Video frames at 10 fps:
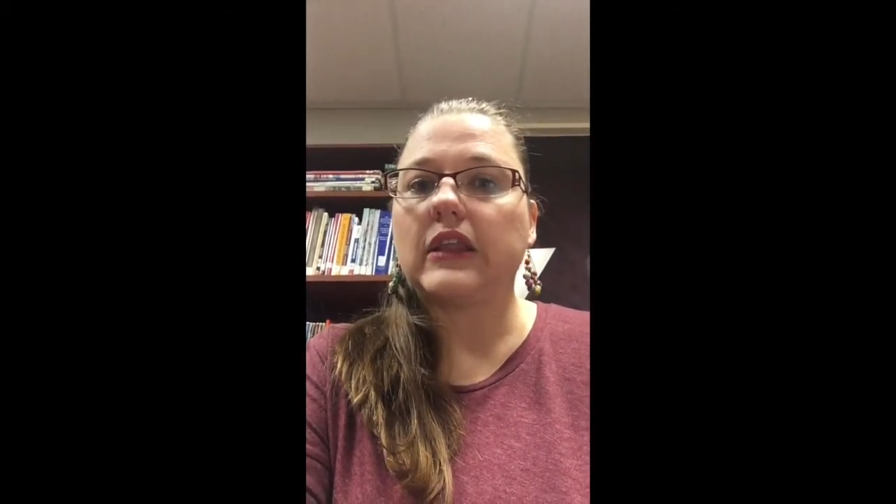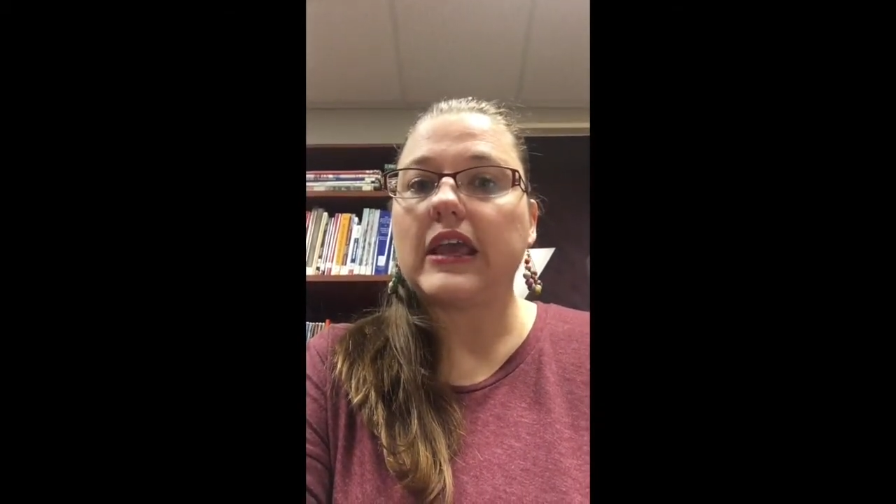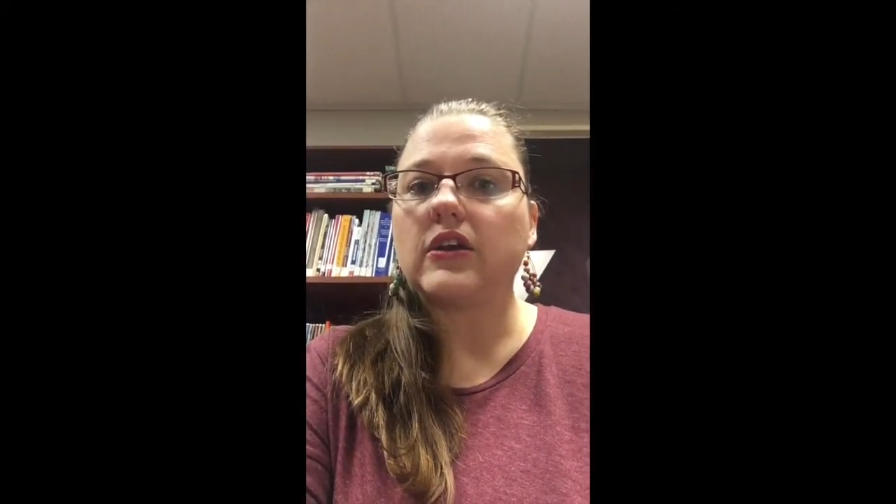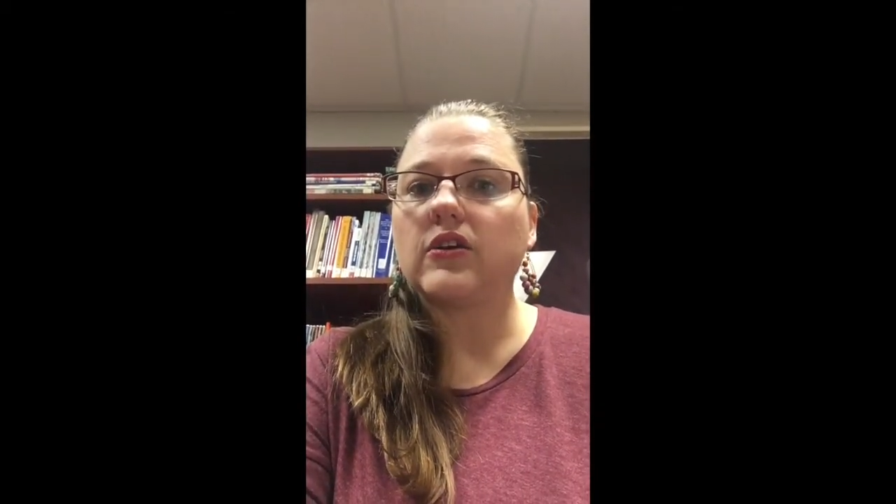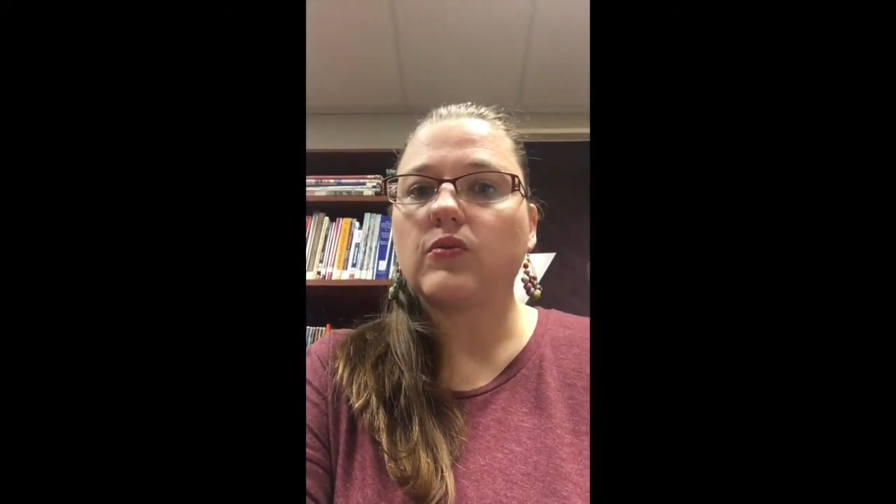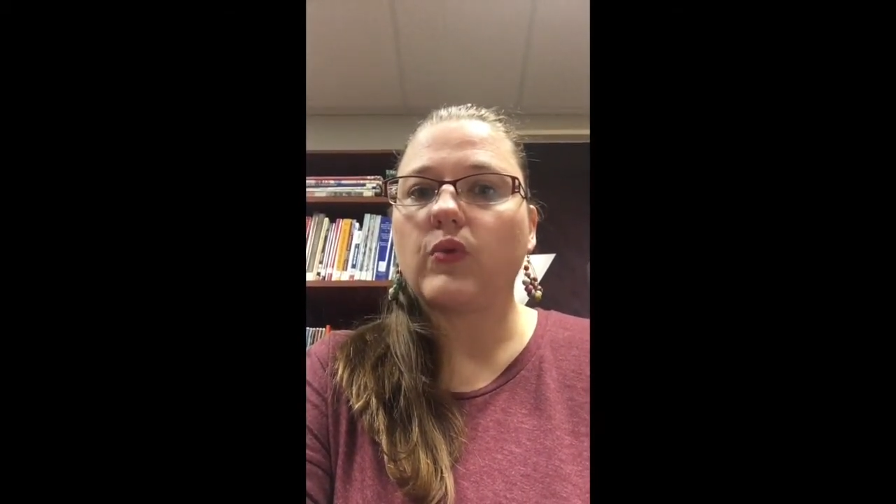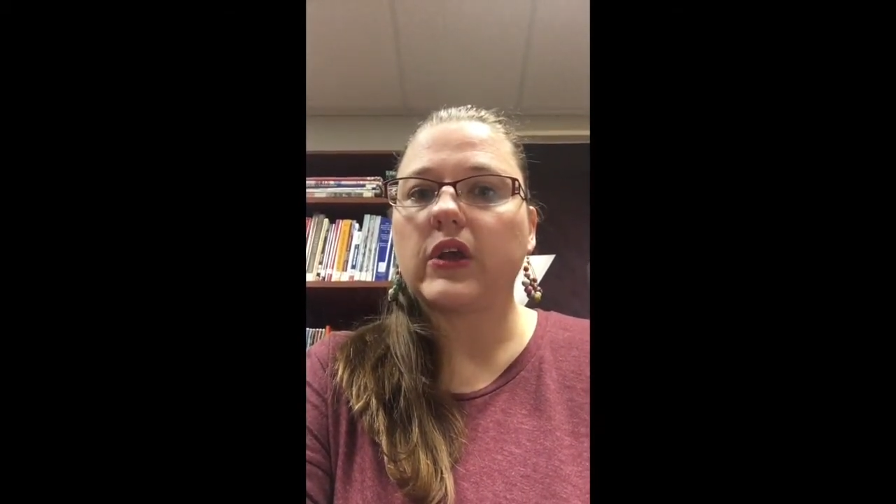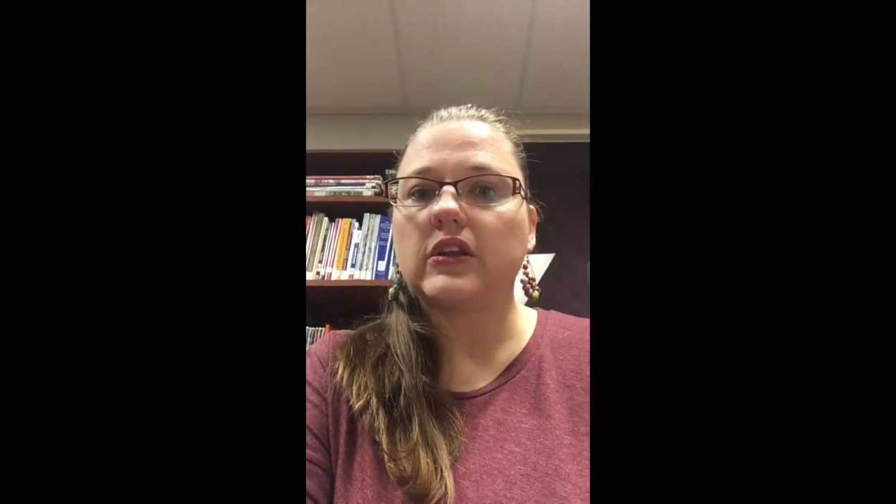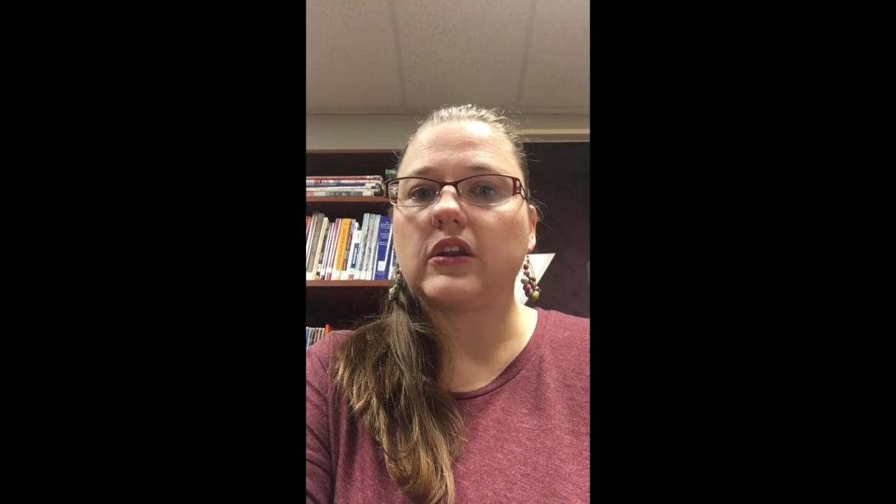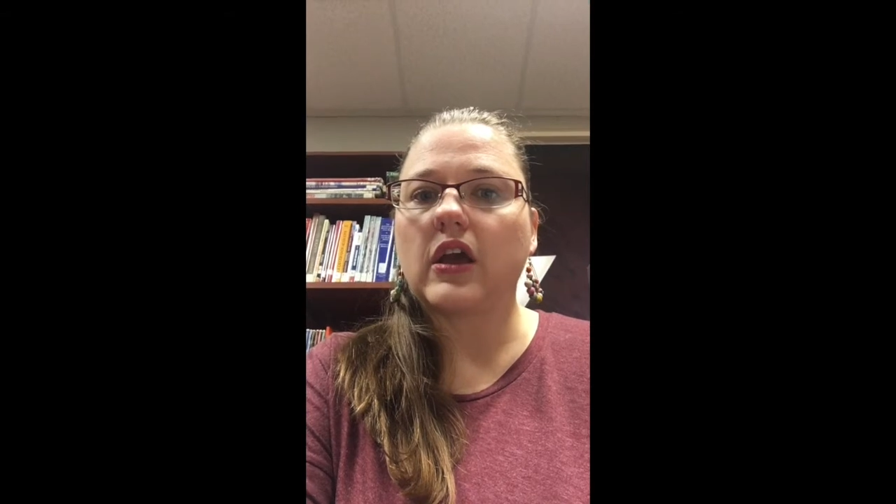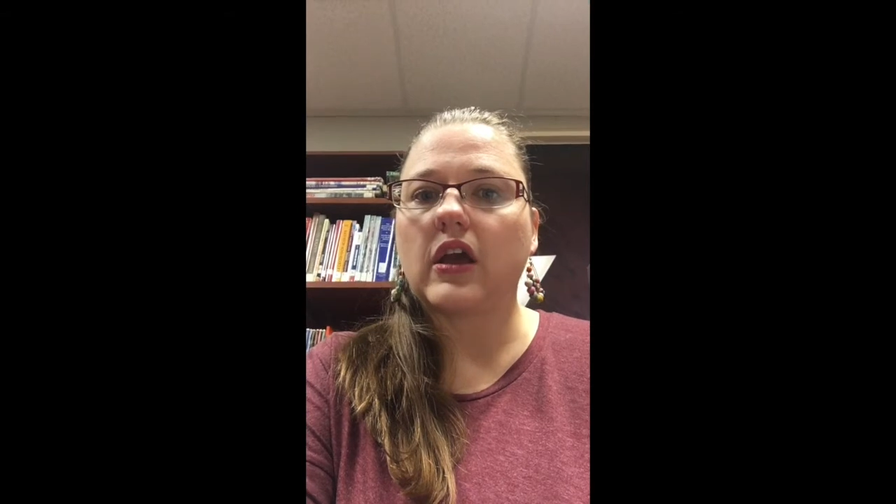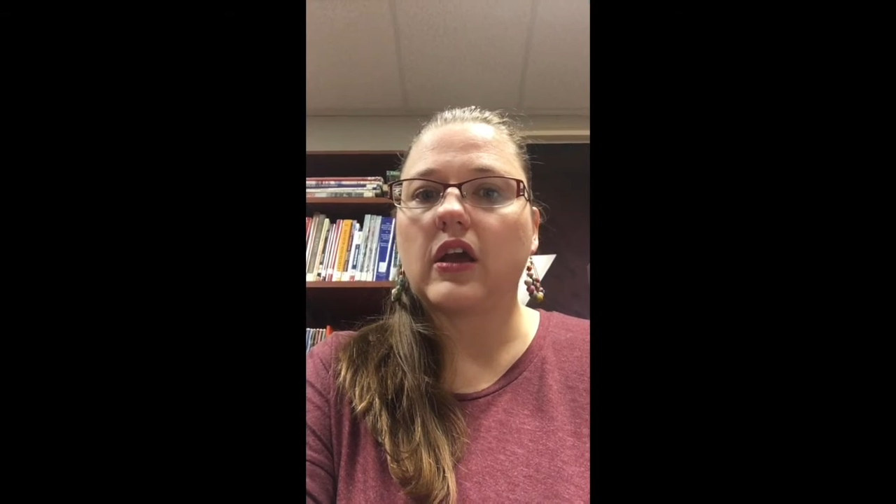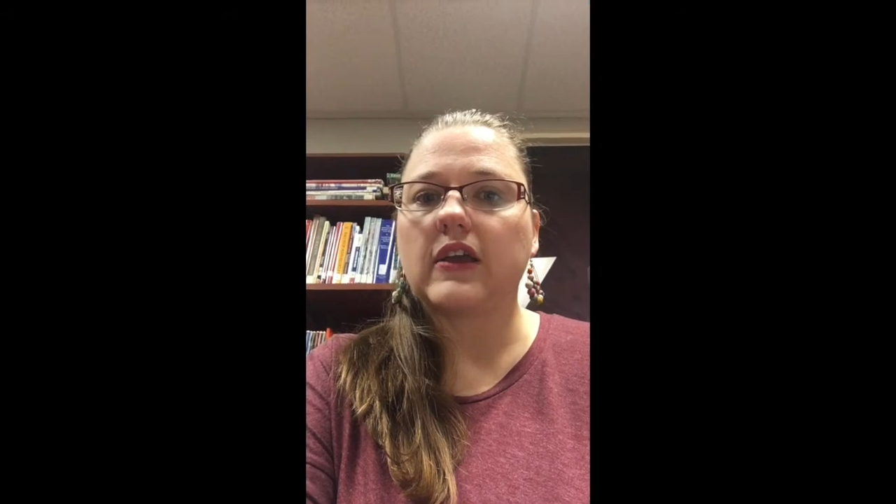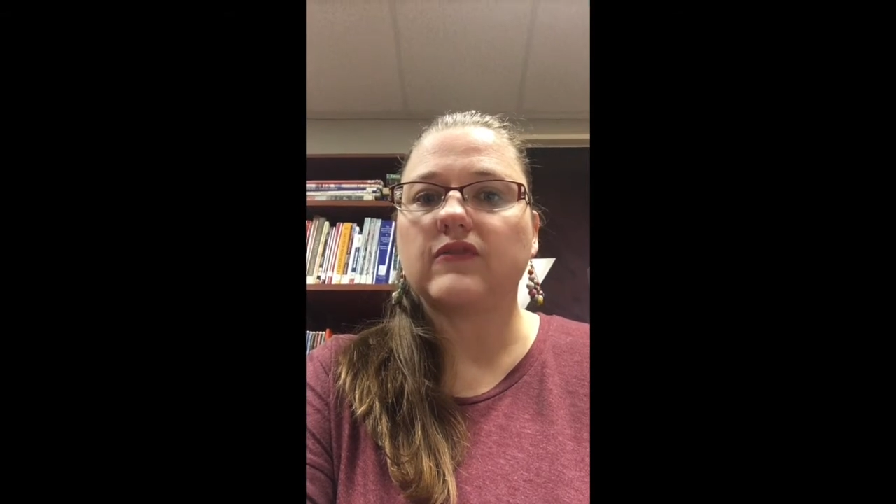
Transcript: later when, uh,